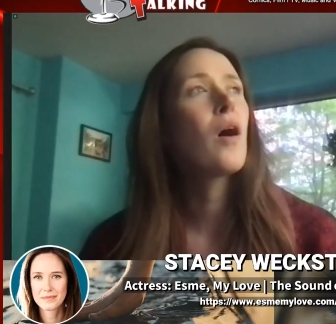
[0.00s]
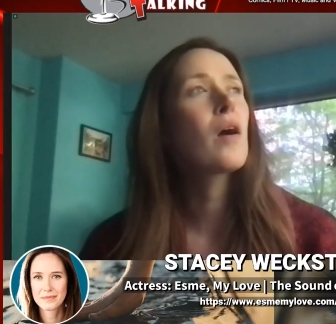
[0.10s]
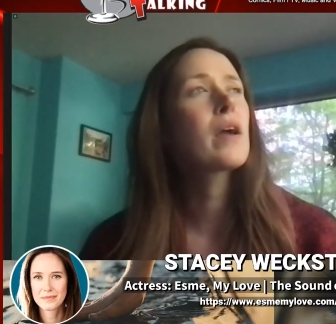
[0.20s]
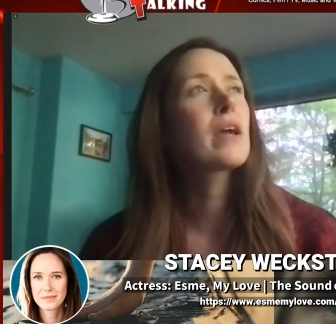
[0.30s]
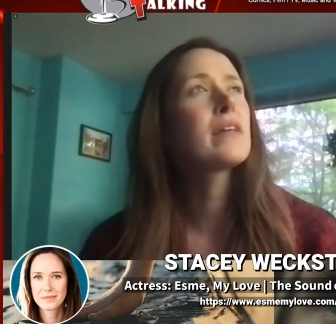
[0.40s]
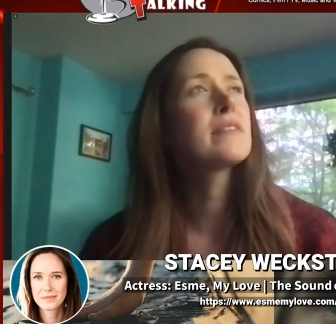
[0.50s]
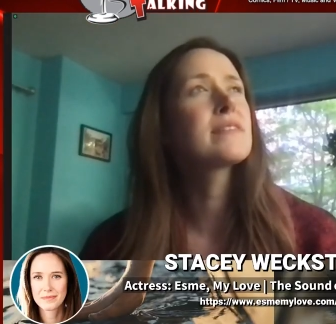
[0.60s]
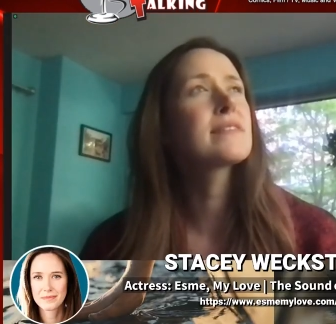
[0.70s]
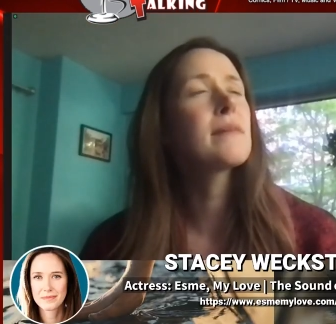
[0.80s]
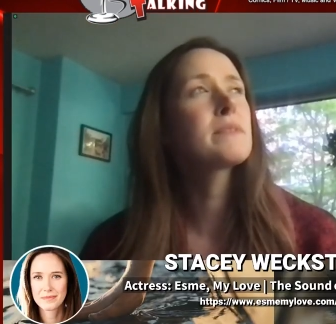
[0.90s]
Speaker 1: can
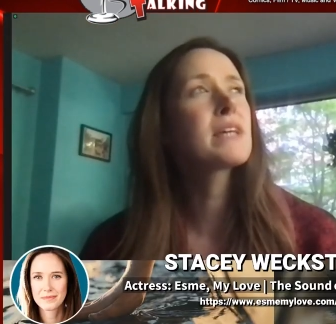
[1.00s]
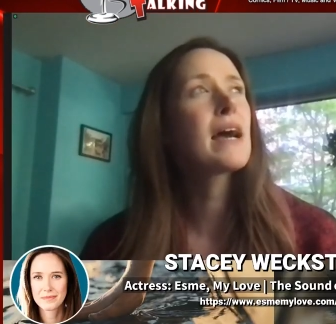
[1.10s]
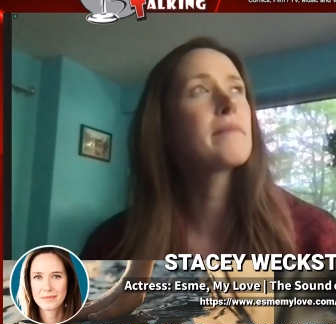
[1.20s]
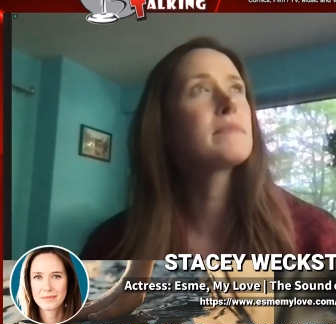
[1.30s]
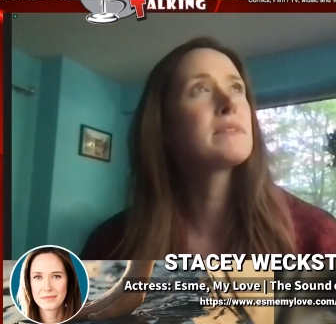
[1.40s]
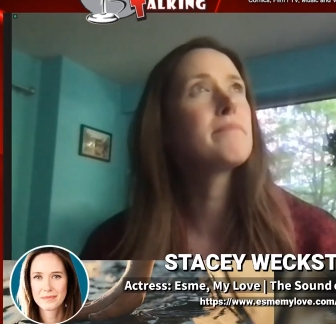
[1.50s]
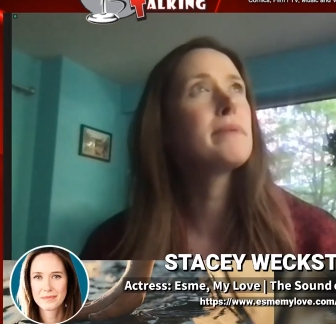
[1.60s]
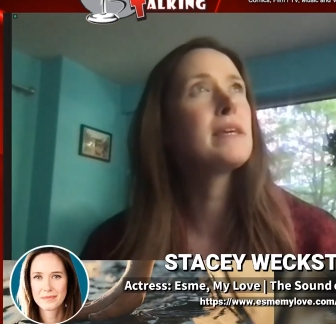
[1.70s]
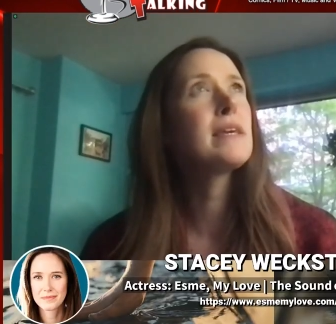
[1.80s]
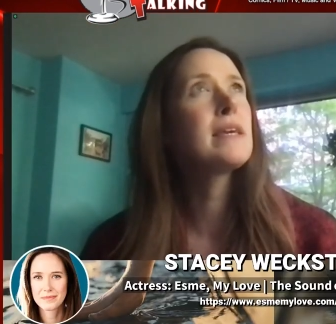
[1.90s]
sometimes
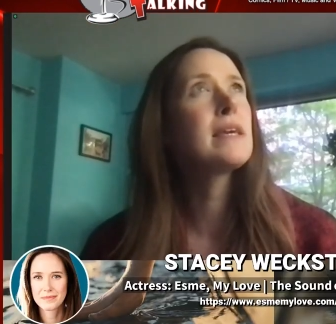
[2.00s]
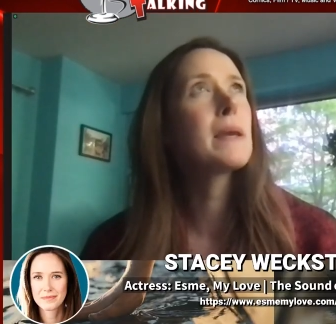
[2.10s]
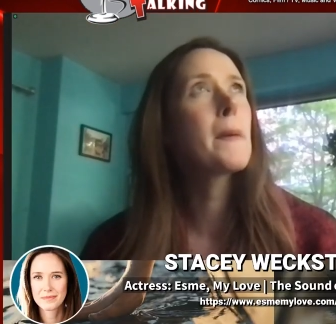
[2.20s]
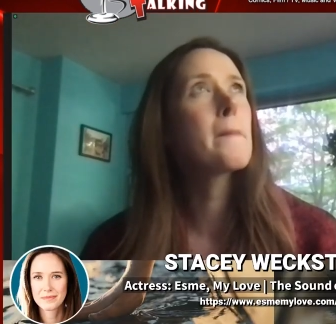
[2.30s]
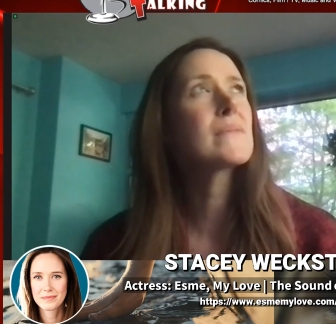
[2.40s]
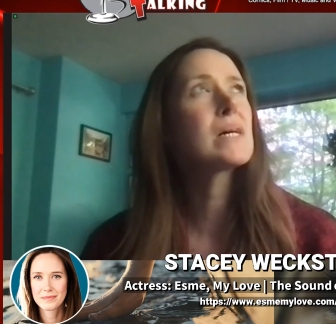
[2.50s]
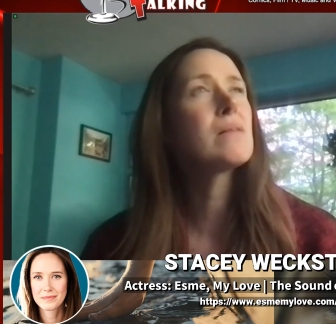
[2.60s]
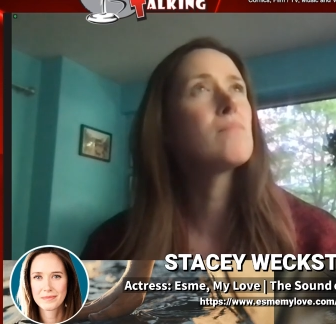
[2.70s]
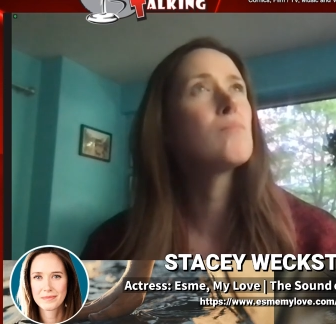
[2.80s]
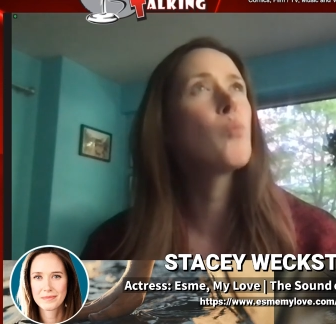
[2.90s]
be
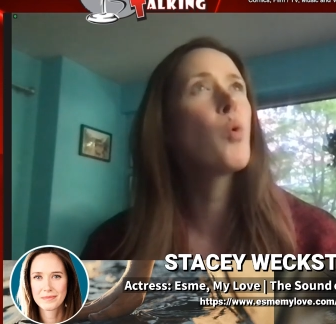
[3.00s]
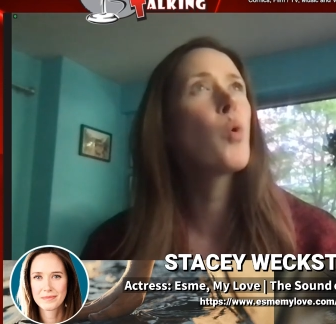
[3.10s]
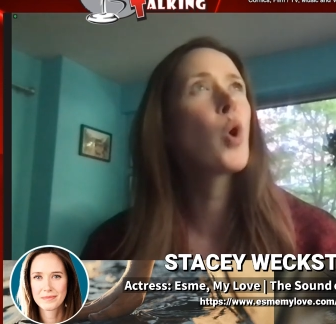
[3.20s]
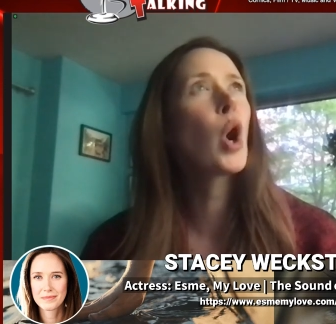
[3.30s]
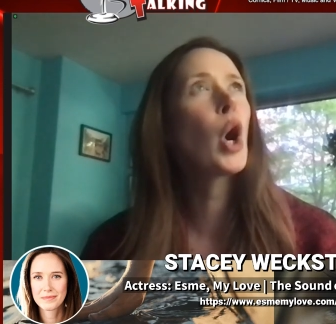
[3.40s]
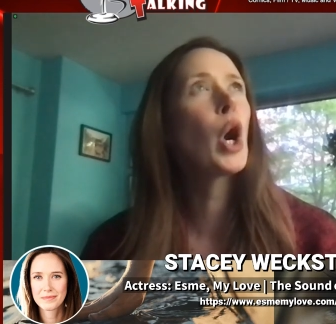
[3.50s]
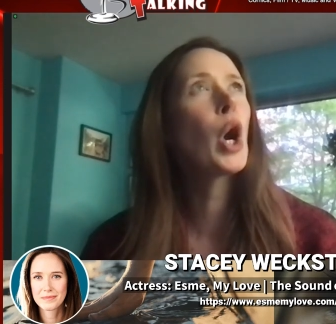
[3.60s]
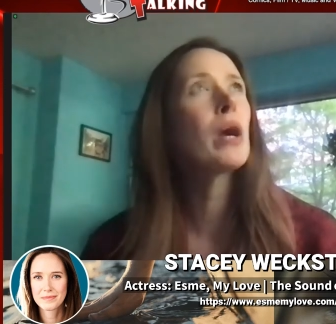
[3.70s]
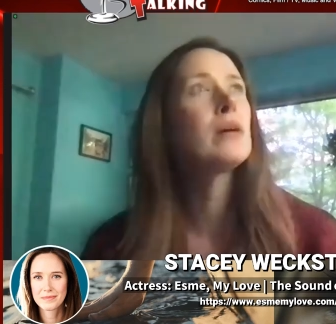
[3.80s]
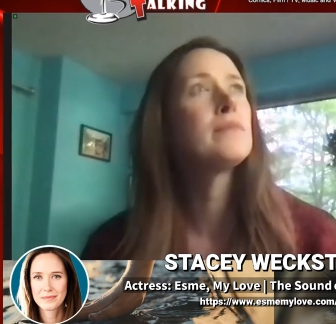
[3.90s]

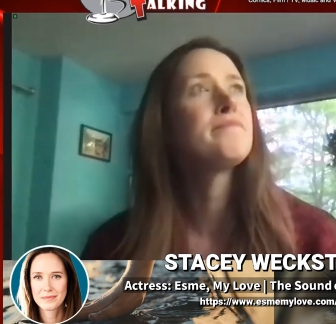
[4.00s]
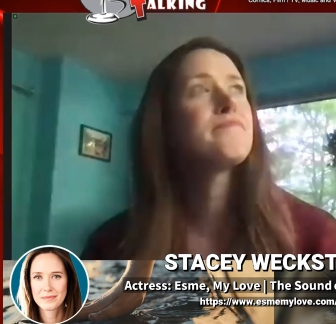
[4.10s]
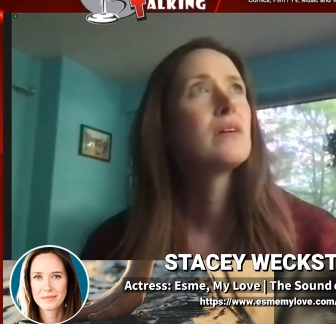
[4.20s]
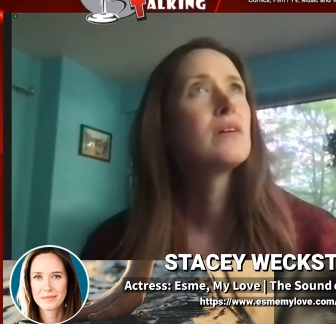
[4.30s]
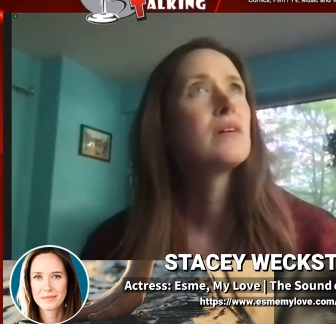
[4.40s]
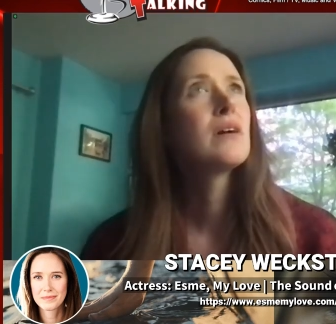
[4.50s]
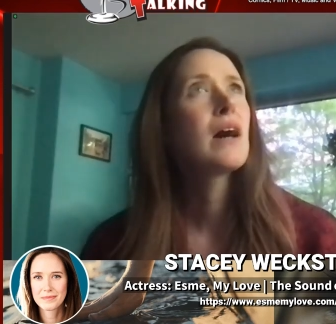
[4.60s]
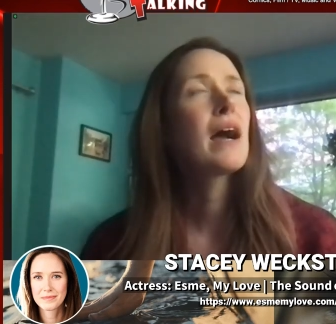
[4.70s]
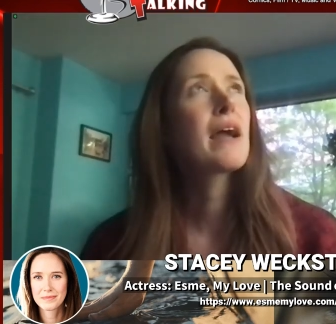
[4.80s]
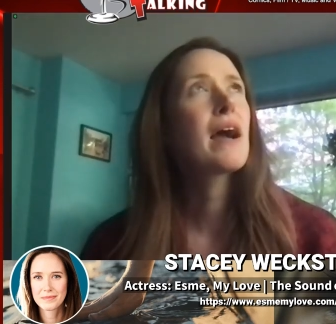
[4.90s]
more
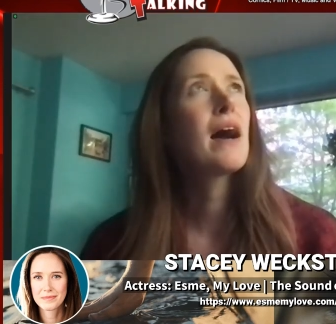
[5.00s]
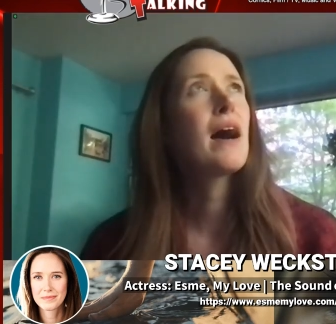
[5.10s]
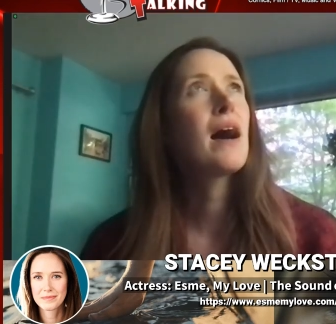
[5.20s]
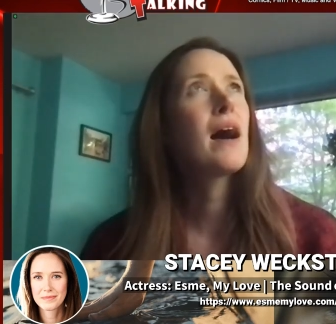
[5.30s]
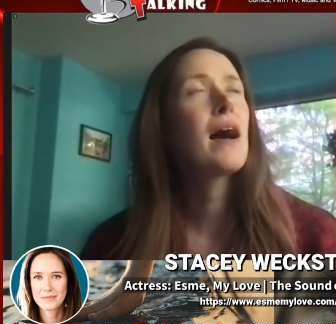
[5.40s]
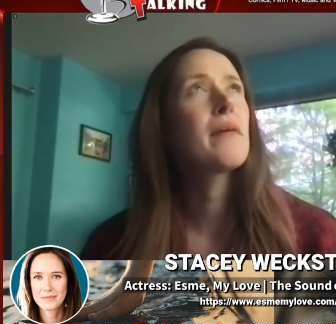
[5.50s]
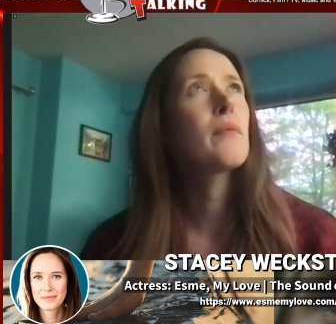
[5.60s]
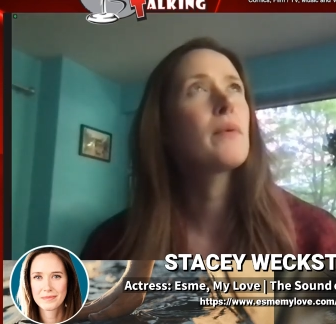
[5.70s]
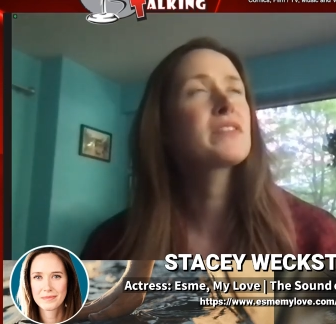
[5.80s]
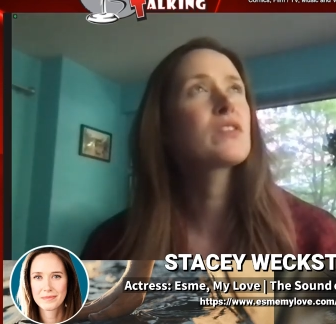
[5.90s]
I uh I,
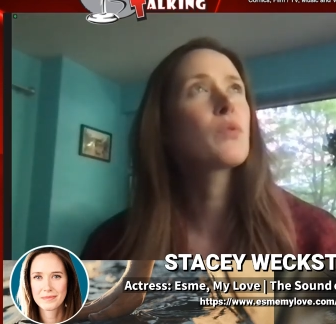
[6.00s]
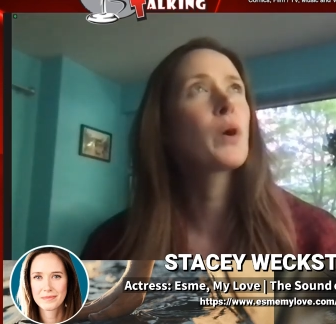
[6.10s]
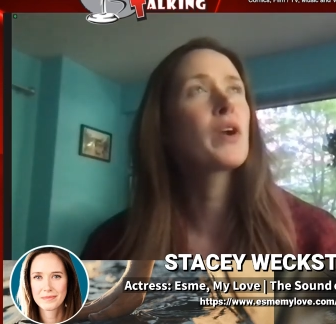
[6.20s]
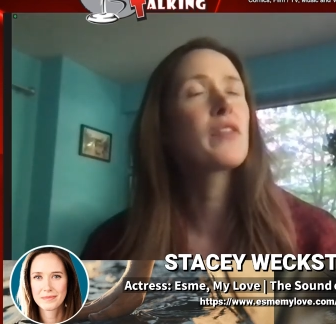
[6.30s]
what's the word?